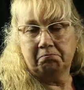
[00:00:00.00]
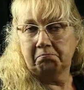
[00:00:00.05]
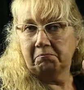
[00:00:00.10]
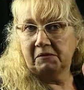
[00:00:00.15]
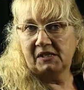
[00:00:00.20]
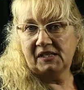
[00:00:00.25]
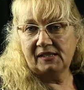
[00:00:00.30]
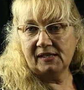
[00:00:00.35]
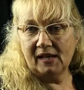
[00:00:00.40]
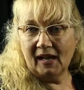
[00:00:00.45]

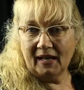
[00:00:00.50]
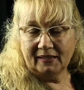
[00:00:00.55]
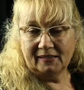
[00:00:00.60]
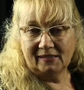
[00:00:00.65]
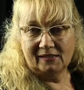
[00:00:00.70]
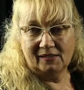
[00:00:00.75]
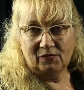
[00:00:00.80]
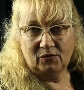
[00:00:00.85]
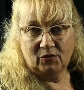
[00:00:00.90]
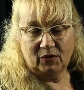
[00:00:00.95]

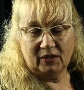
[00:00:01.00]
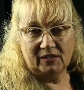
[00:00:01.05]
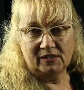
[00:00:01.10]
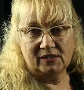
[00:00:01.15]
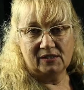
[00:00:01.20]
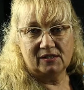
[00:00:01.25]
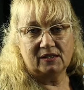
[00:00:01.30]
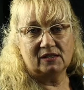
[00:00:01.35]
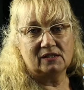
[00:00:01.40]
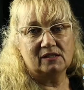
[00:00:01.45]
sites, for
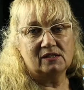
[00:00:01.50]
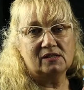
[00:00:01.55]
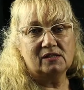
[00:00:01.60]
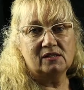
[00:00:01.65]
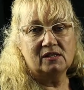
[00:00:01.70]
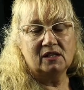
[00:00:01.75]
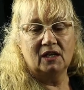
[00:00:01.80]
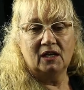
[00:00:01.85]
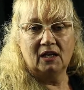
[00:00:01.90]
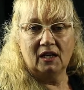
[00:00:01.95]
instance,
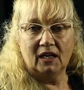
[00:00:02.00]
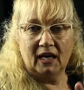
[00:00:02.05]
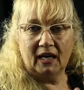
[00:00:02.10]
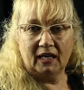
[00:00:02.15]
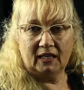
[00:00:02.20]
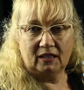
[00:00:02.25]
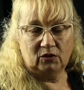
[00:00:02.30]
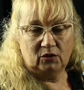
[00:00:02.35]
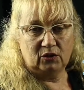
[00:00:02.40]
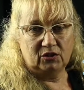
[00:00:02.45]

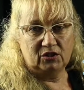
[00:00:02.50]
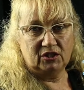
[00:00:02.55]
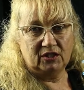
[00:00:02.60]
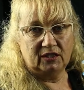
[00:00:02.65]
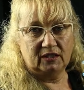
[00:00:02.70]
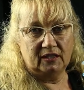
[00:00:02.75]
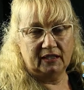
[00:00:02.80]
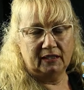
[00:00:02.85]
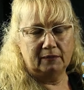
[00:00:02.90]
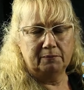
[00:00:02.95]

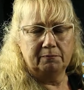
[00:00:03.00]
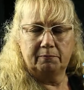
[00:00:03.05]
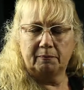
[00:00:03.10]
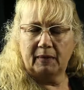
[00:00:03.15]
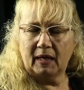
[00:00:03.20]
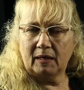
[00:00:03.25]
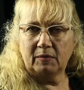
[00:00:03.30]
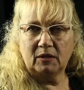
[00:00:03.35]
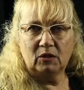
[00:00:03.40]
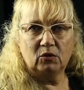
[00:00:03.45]
ecologically,
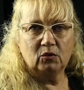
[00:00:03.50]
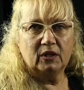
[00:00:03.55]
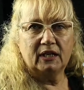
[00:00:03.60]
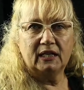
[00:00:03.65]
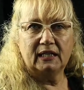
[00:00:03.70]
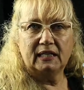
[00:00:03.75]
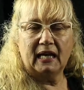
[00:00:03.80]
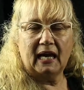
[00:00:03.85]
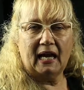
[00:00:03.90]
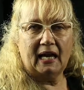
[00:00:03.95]
maybe
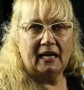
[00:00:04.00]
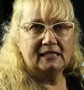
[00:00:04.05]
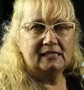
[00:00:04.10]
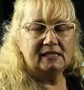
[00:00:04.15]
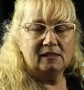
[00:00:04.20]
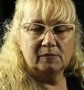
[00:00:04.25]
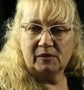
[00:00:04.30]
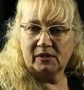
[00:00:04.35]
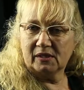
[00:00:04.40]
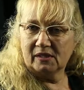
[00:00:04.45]
looking at
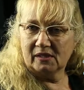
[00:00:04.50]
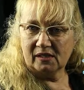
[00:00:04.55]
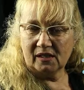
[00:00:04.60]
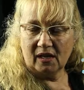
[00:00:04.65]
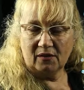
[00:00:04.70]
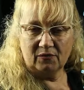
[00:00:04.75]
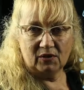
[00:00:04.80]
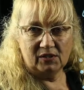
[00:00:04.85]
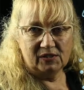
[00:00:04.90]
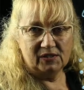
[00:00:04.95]
Simpson's
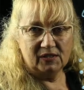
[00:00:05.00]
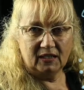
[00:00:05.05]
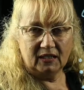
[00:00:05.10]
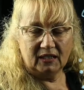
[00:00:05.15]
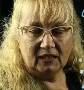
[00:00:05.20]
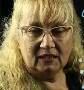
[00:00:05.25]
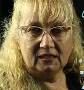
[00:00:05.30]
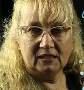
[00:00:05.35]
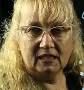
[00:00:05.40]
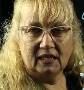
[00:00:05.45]
Diversity
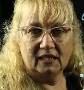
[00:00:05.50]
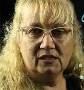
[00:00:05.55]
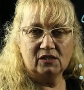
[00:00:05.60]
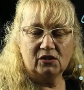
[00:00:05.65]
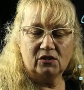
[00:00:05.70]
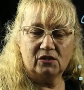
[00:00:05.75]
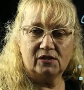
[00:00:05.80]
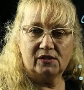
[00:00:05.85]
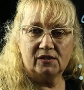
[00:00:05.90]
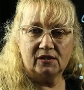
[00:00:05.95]
Index
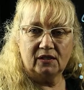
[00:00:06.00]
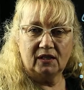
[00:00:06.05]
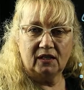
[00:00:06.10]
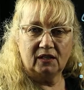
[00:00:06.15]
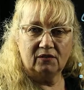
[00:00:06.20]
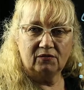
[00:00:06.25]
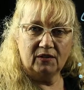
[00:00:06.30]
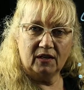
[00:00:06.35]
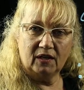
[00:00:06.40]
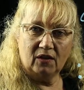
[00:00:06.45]
to see
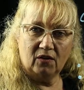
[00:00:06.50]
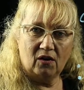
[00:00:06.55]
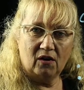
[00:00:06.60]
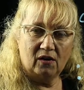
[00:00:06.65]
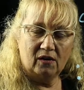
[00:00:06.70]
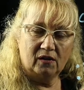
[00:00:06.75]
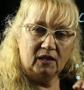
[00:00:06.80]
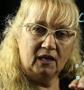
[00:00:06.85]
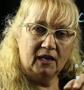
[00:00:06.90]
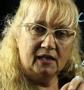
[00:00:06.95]
if there
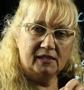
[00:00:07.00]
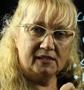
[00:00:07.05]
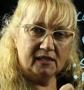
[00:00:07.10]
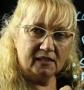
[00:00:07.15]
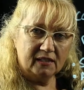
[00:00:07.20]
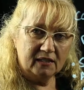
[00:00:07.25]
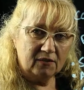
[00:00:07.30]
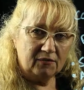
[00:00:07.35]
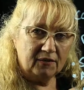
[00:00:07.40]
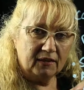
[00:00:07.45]
are
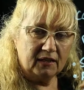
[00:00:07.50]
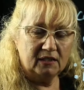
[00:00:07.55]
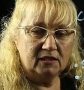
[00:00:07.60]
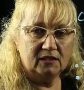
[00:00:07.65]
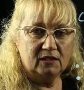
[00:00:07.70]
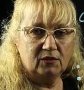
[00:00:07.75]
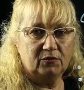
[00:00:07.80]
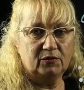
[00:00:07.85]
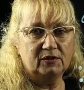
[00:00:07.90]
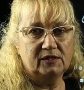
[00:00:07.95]
significant
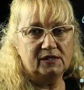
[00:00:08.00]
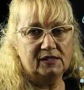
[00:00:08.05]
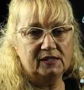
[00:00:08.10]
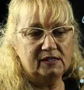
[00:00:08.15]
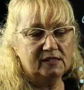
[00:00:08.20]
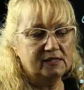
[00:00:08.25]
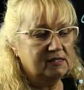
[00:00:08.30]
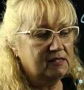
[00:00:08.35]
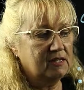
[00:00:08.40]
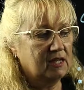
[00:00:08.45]

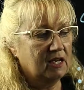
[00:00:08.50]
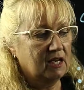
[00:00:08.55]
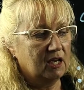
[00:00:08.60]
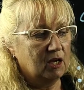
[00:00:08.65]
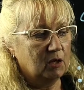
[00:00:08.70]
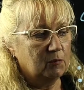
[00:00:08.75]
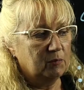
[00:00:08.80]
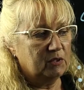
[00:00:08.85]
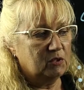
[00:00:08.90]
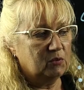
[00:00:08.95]
differences
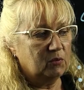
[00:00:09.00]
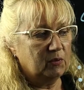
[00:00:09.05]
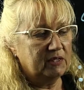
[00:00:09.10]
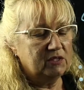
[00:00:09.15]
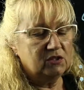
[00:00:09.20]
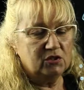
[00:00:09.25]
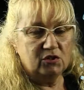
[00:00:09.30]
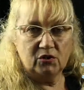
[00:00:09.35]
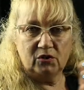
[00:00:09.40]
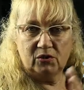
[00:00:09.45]

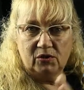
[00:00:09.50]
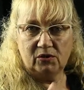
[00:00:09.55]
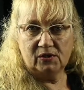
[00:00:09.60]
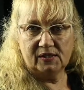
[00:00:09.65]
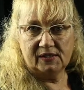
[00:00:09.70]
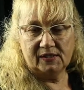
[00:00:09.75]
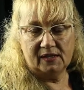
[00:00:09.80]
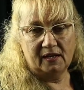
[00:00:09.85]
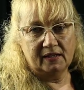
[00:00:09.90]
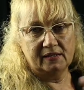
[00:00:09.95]
between two
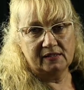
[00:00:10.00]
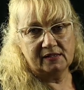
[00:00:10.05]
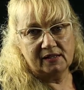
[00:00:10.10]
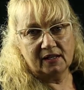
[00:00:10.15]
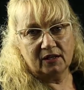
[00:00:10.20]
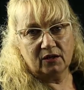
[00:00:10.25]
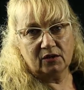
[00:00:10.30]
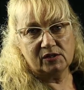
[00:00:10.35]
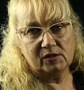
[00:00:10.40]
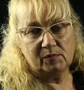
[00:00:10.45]
sites
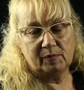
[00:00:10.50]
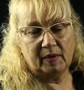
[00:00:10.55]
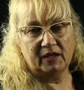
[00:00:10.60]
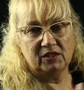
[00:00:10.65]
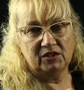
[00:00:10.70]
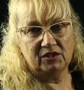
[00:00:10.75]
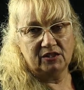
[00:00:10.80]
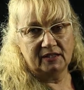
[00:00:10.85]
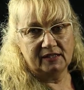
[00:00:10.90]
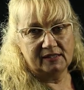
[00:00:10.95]
that are
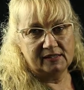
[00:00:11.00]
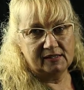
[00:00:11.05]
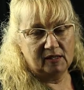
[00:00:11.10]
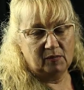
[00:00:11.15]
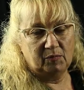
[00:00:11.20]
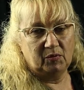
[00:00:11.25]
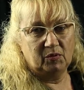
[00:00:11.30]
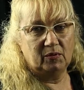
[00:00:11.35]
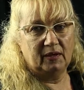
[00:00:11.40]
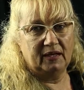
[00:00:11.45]
spatially
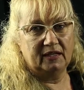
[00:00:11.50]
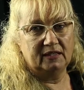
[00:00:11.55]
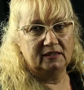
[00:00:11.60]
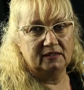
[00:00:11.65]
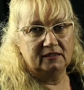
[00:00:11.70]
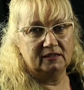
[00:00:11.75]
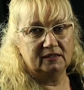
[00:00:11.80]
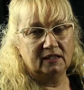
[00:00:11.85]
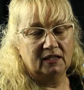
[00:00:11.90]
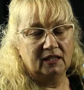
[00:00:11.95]
separated.